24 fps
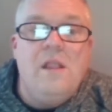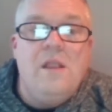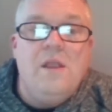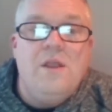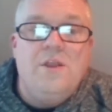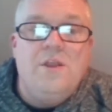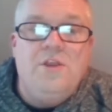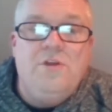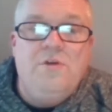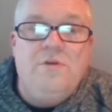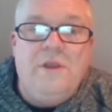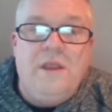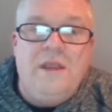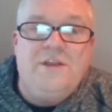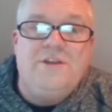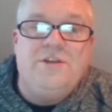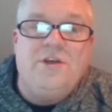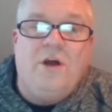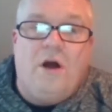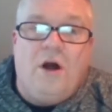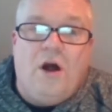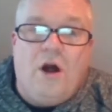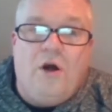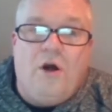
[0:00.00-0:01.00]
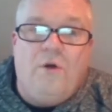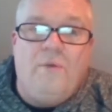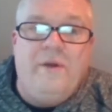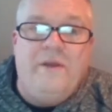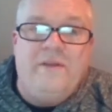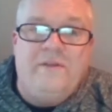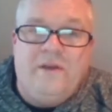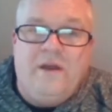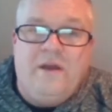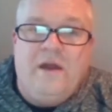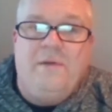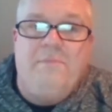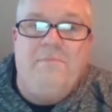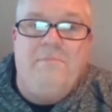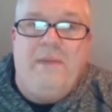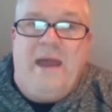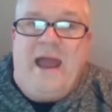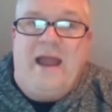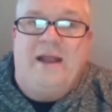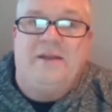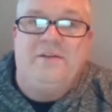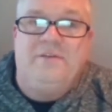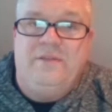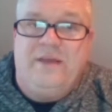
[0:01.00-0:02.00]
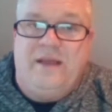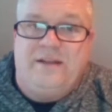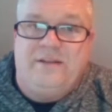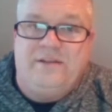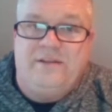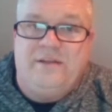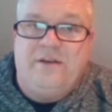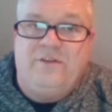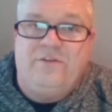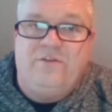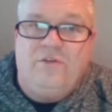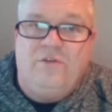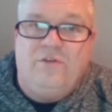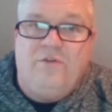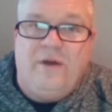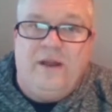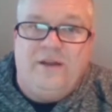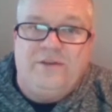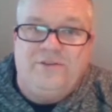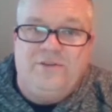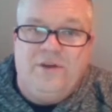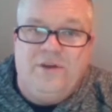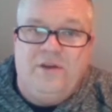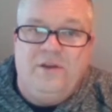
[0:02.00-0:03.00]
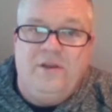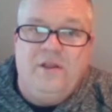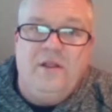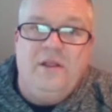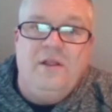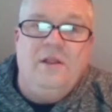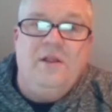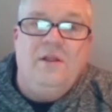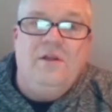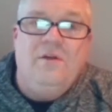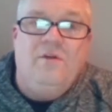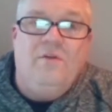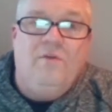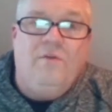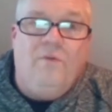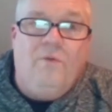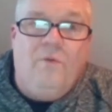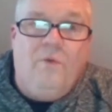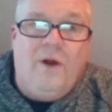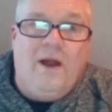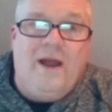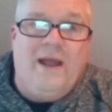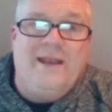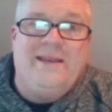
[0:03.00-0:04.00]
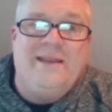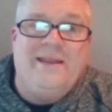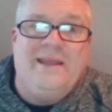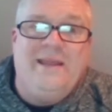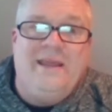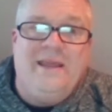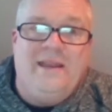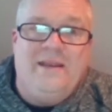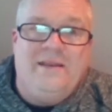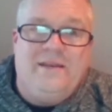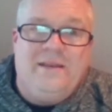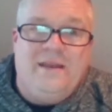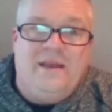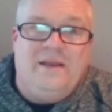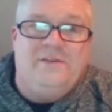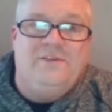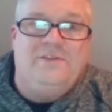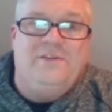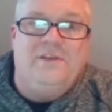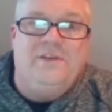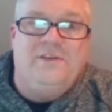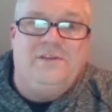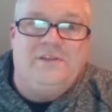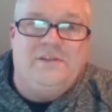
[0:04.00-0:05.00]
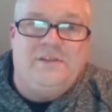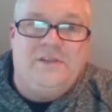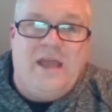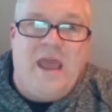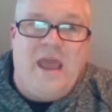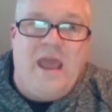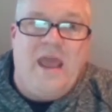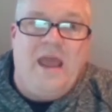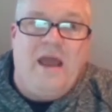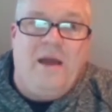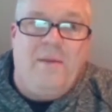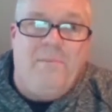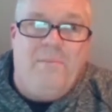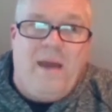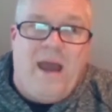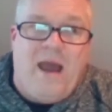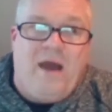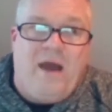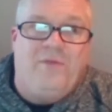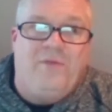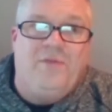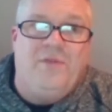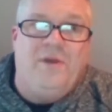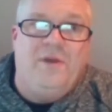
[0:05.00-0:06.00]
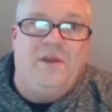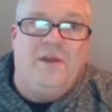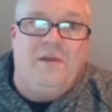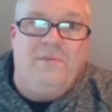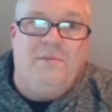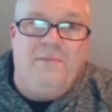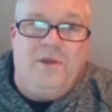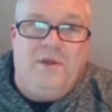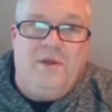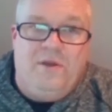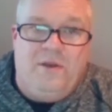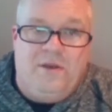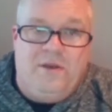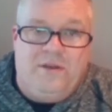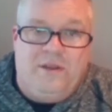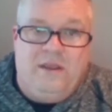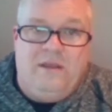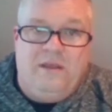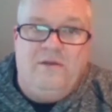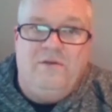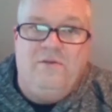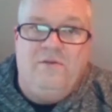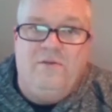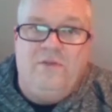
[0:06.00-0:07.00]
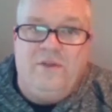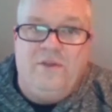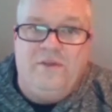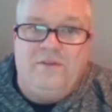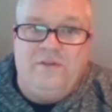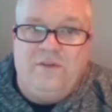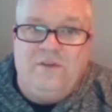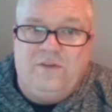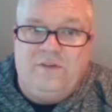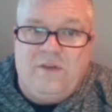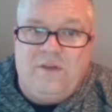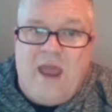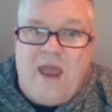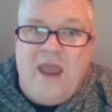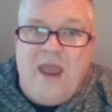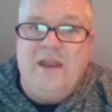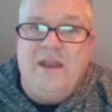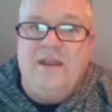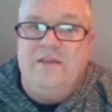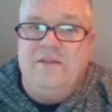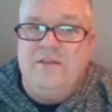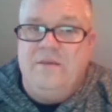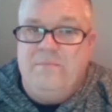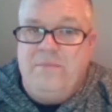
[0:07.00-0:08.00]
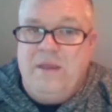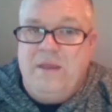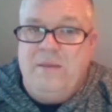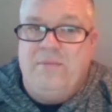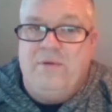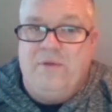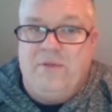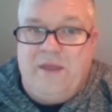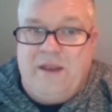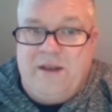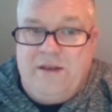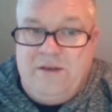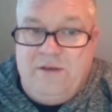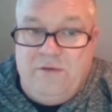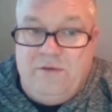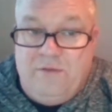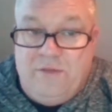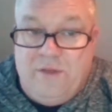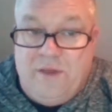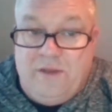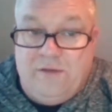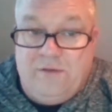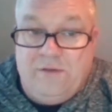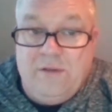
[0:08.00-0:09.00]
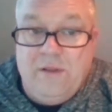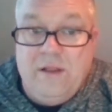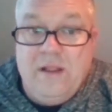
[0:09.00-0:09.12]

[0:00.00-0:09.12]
you need to always come back to that central question. What does this say about the community, the society, the people that do this?